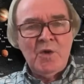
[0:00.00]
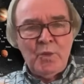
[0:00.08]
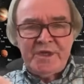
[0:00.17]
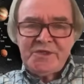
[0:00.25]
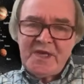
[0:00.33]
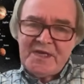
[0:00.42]

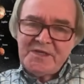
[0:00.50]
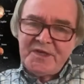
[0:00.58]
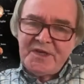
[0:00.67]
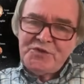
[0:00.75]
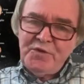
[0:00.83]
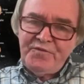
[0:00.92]
which says that
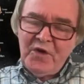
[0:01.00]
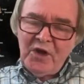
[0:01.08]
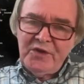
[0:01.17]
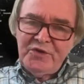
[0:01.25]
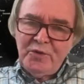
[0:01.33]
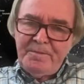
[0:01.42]
as you
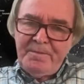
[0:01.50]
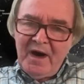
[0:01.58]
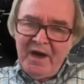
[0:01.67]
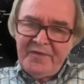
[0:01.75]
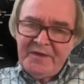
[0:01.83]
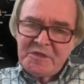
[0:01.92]
follow your
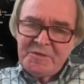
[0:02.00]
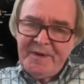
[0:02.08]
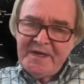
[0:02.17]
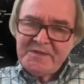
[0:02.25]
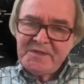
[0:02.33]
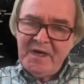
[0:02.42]
path in
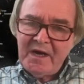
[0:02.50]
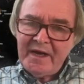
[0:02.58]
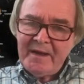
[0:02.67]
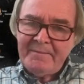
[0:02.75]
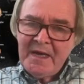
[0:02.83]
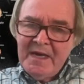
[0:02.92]

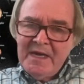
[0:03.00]
space-time,